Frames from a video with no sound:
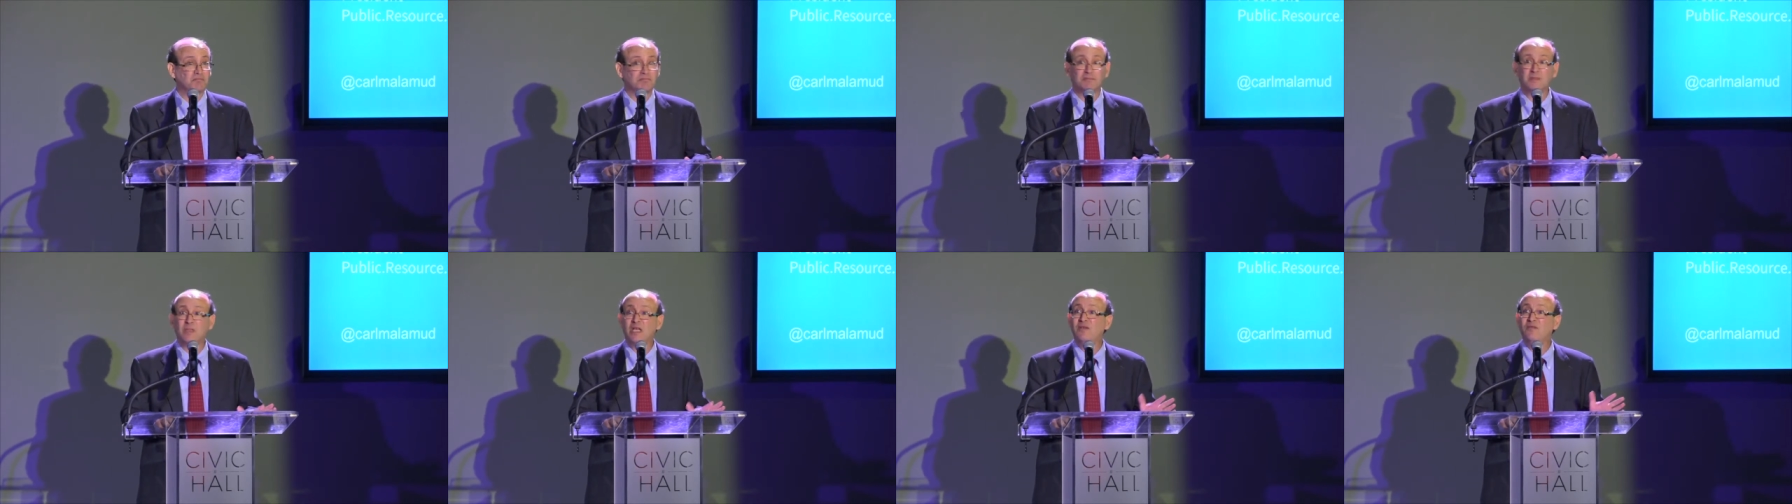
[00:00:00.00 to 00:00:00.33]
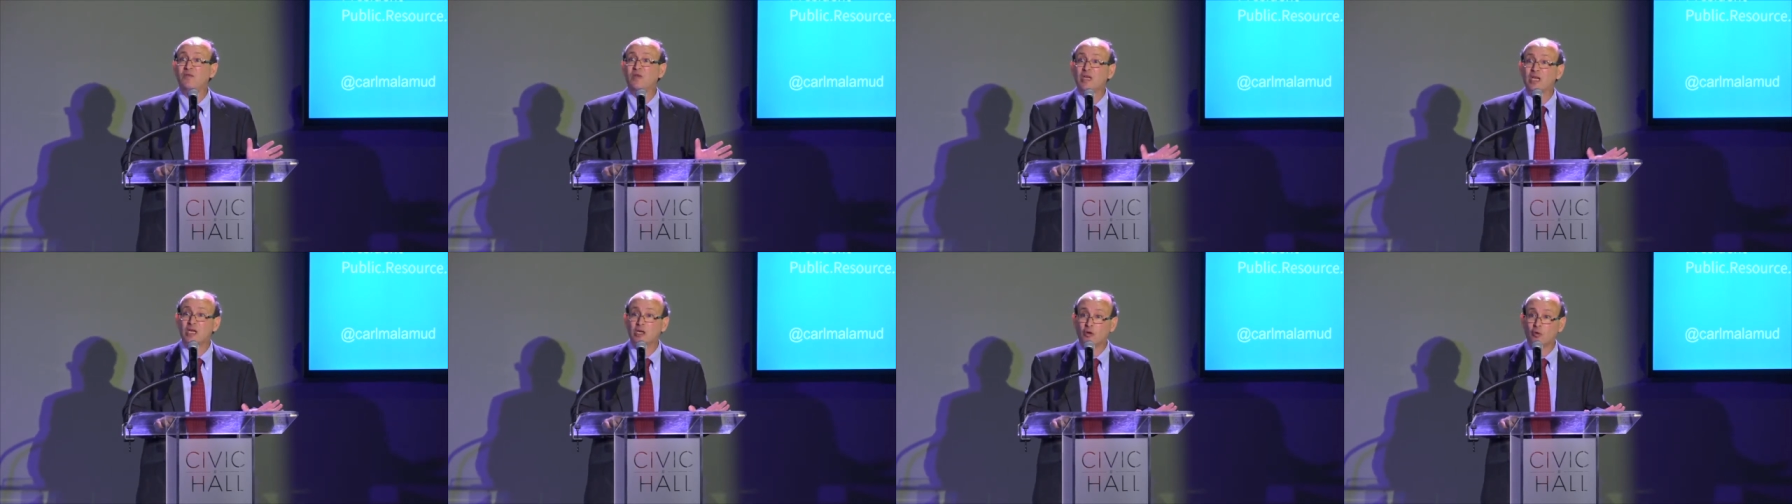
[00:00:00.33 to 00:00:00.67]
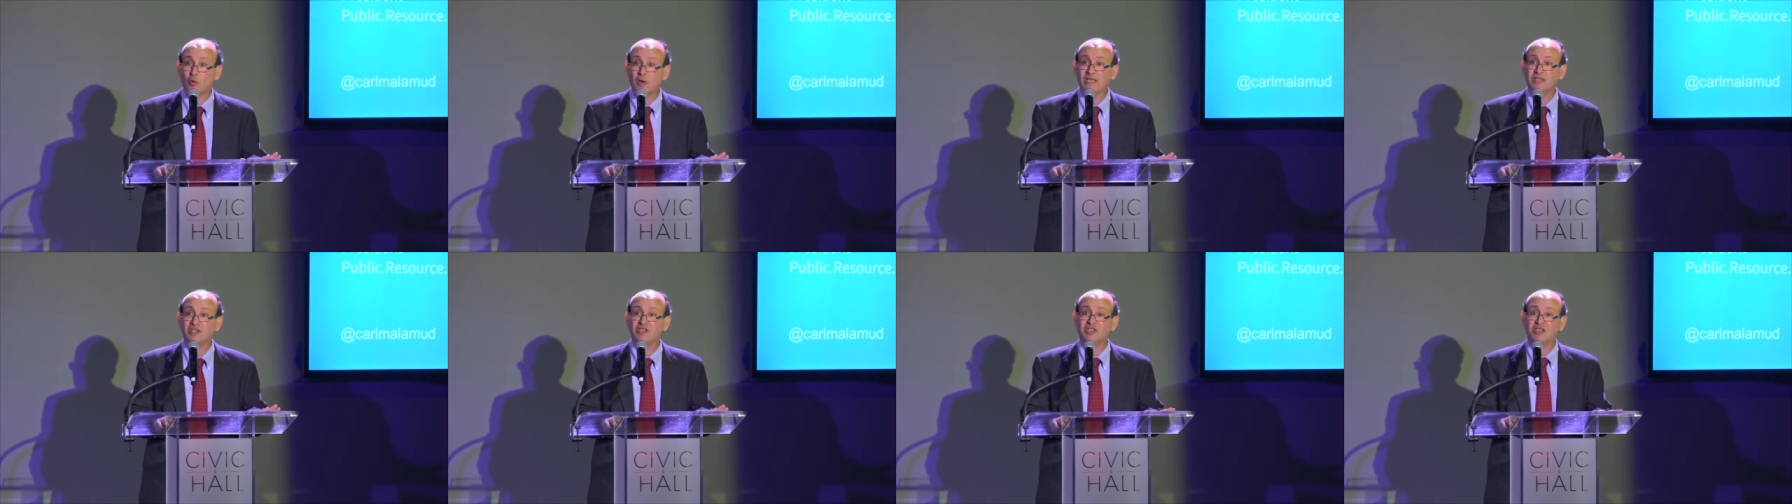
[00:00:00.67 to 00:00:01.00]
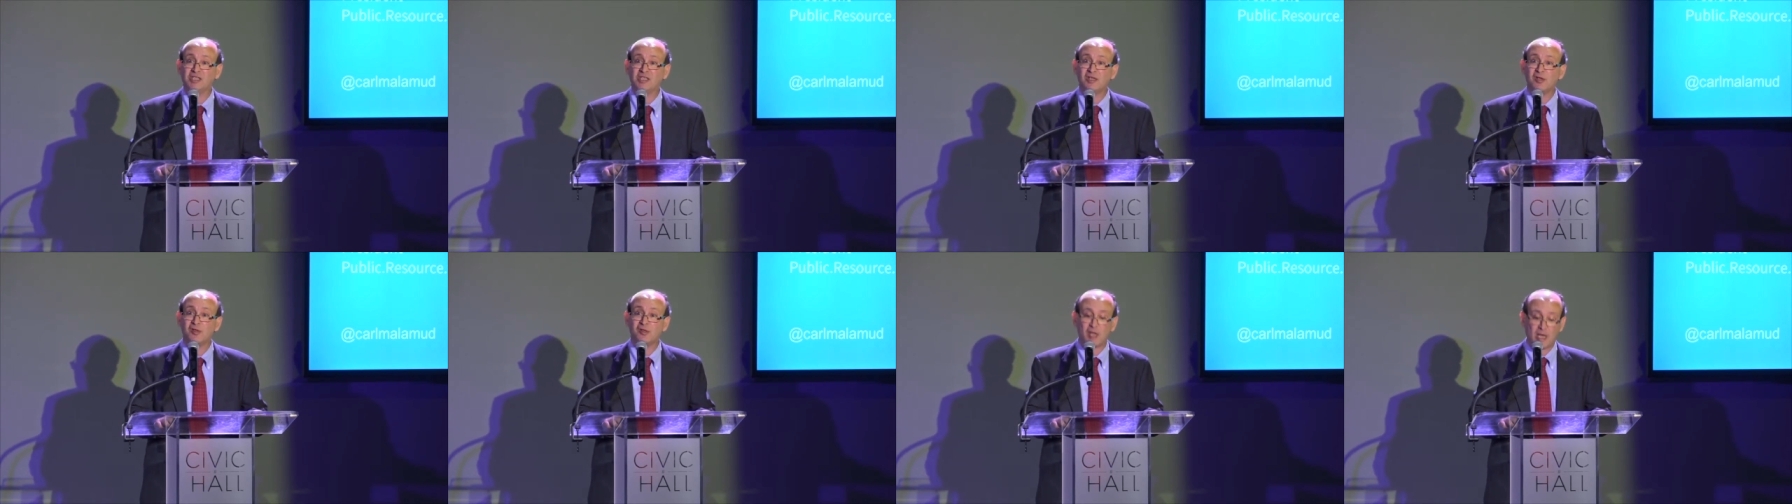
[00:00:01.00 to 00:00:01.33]
even in great
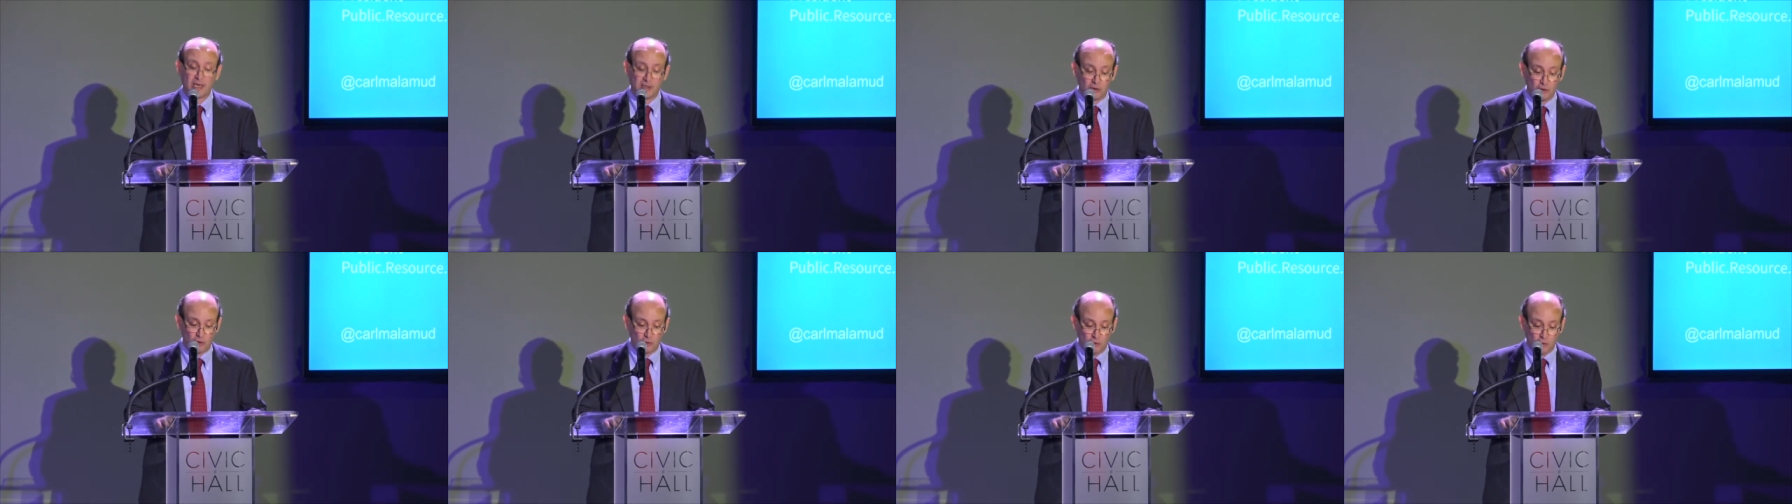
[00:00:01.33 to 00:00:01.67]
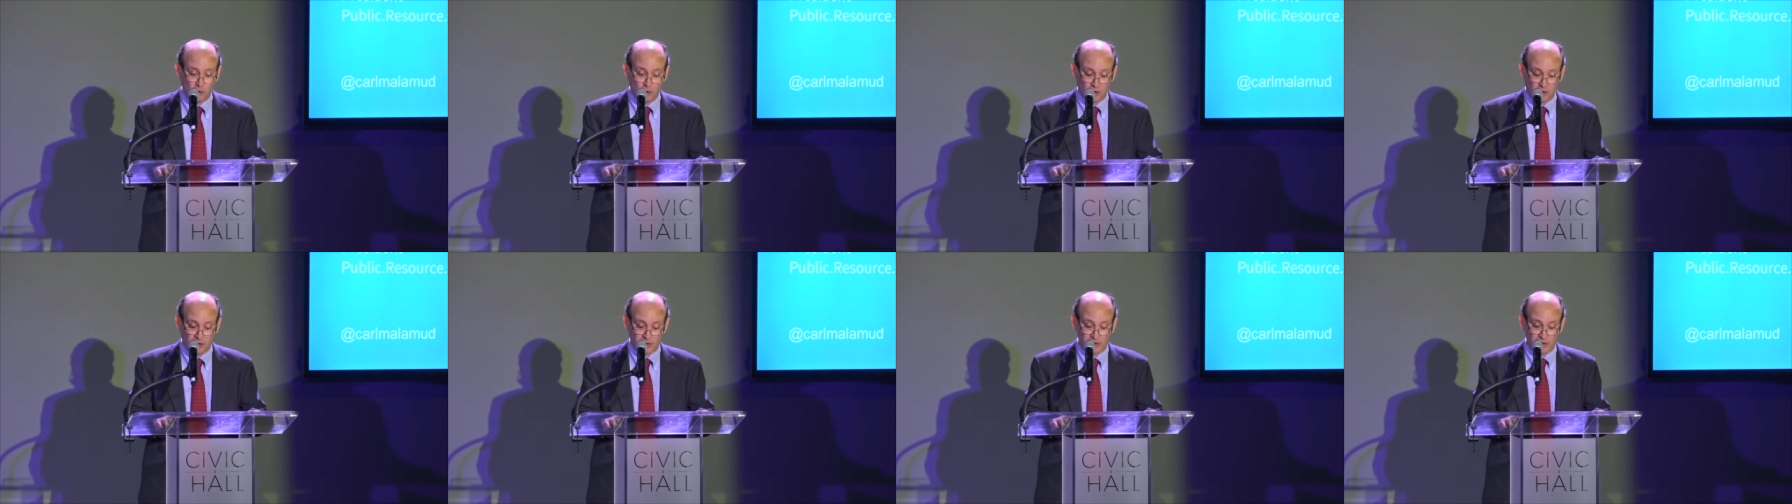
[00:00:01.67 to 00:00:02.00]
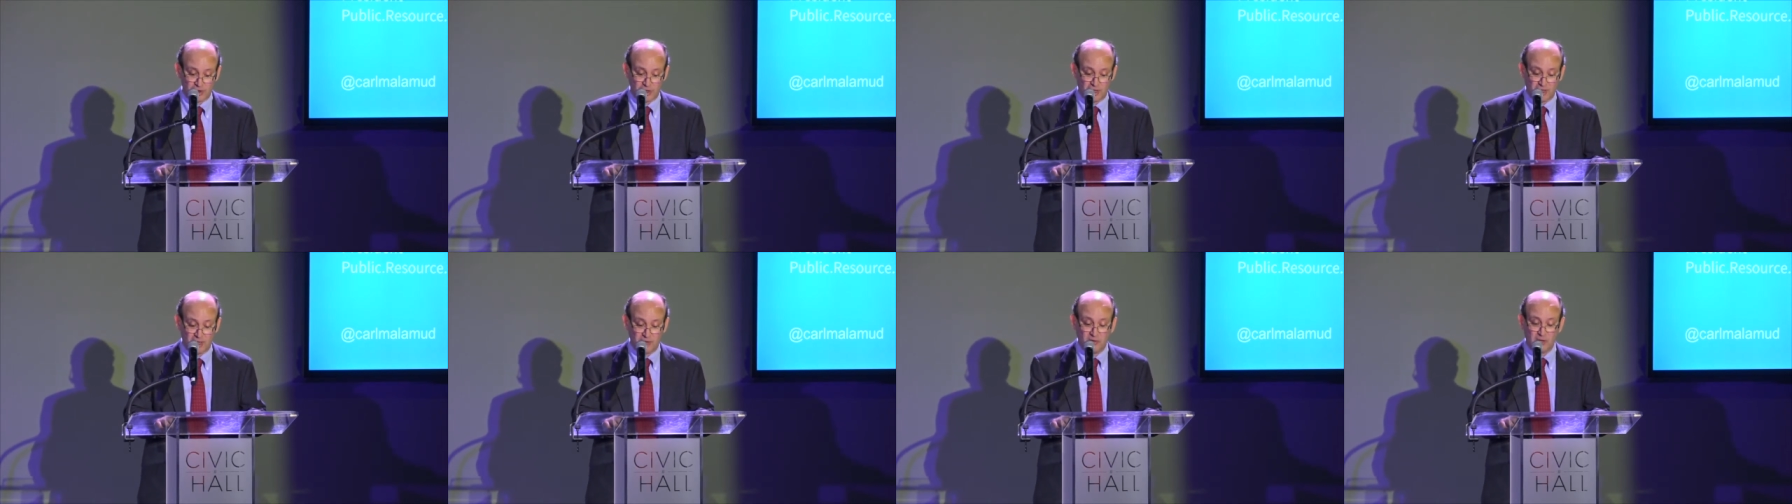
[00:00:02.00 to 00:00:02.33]
cities like New York City,